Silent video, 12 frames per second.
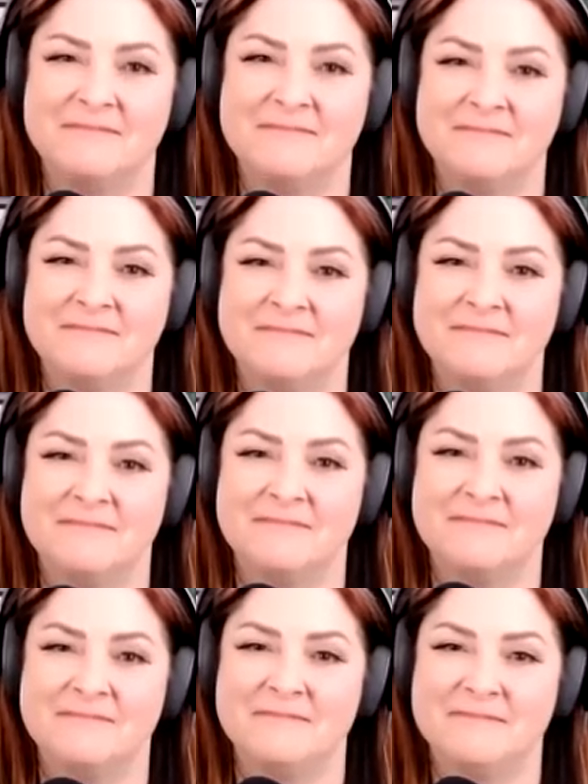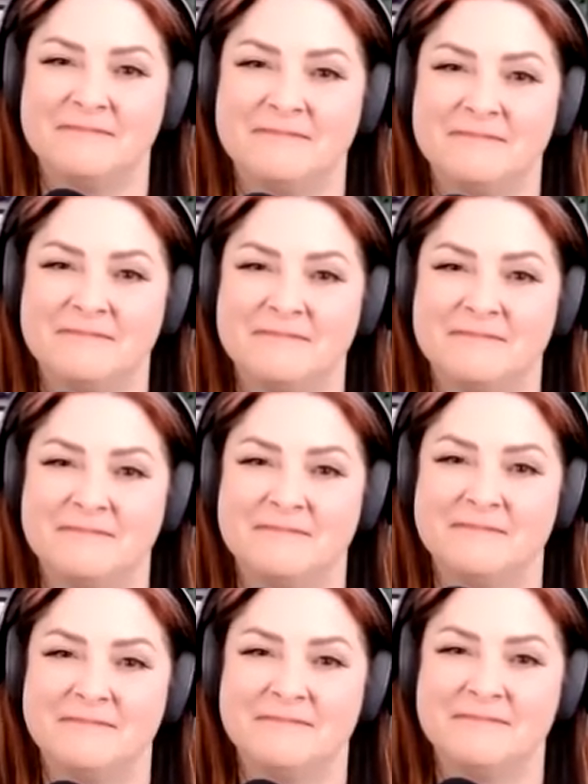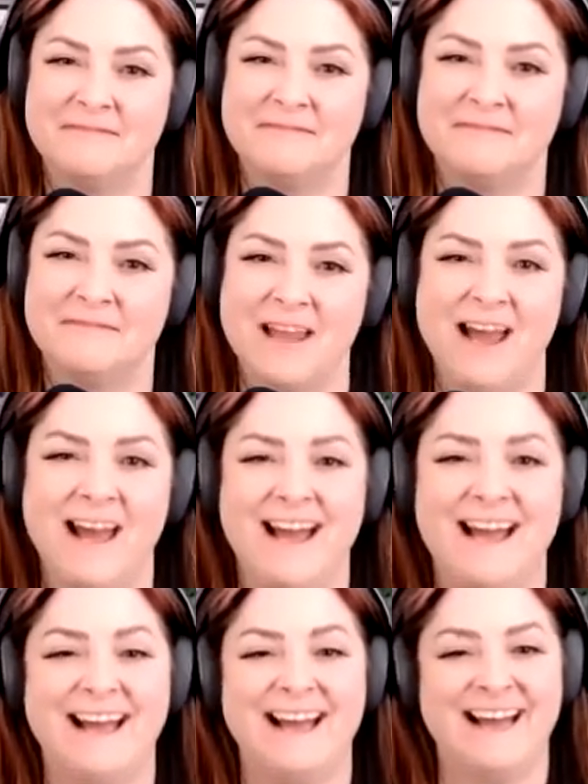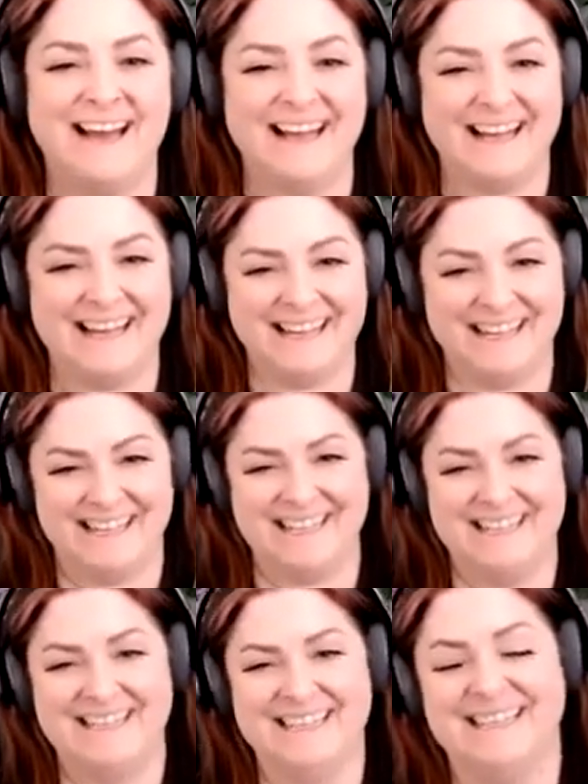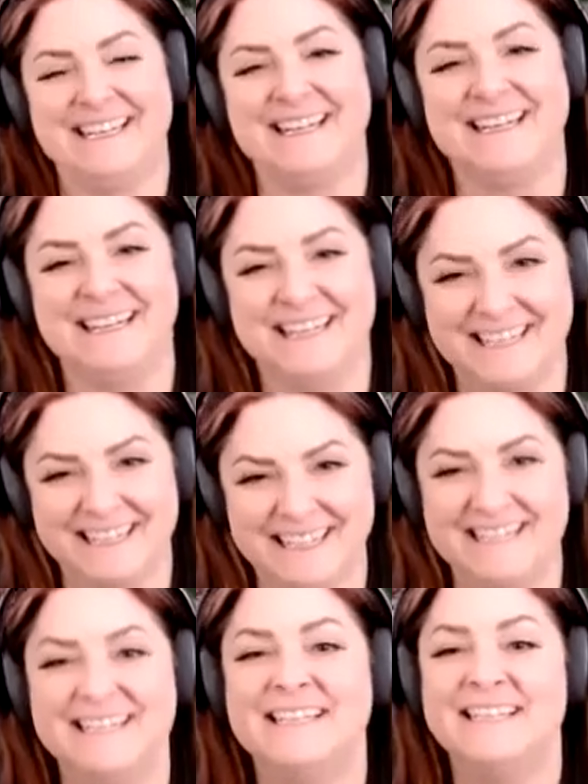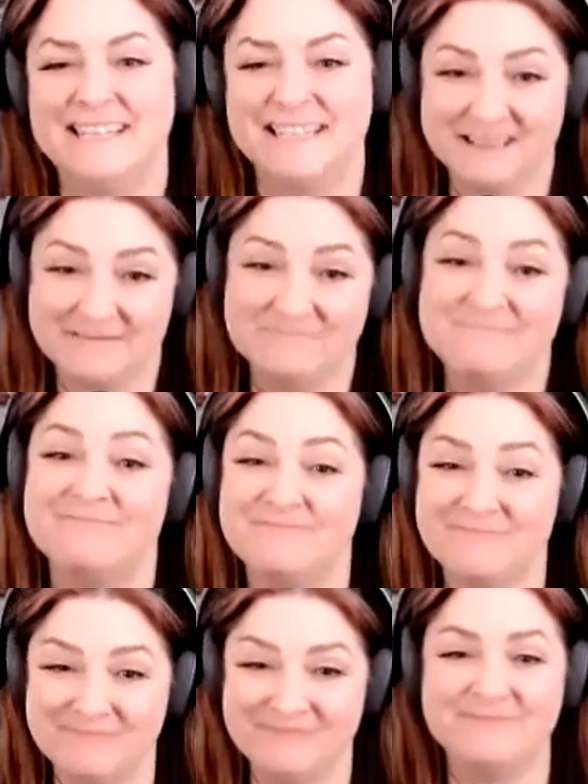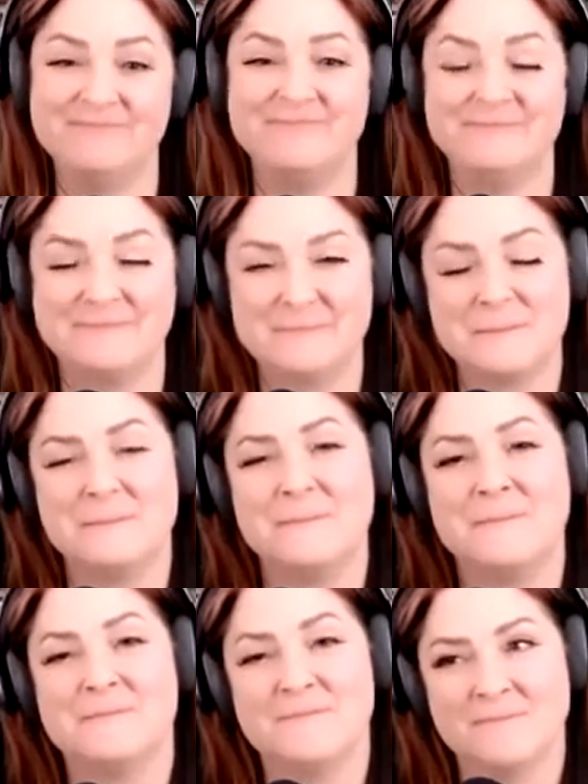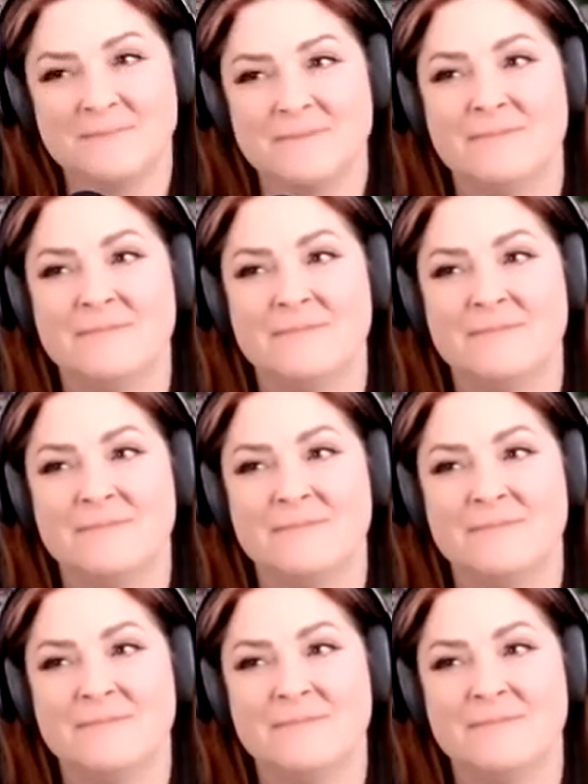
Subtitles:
(not speaking)